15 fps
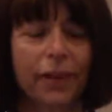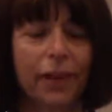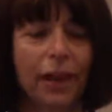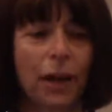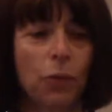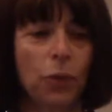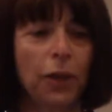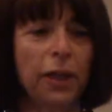I
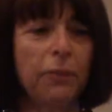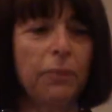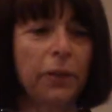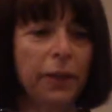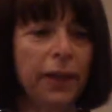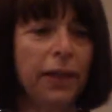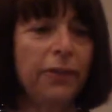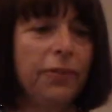really
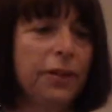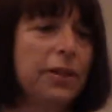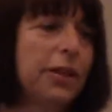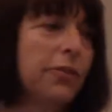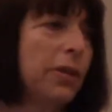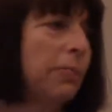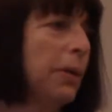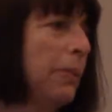believe in
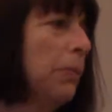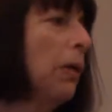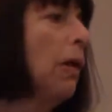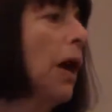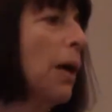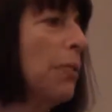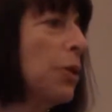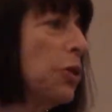giving people
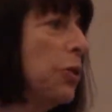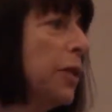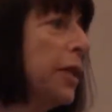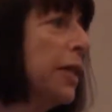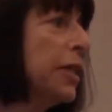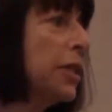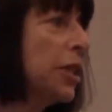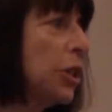
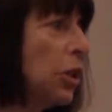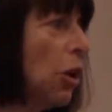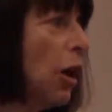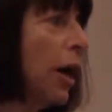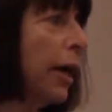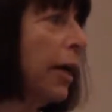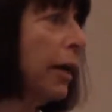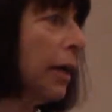opportunities to
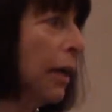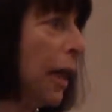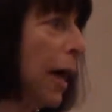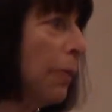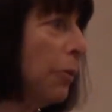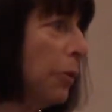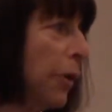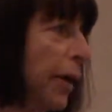talk and
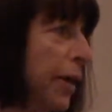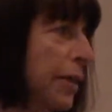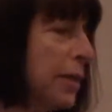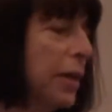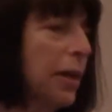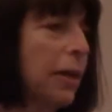collaborate,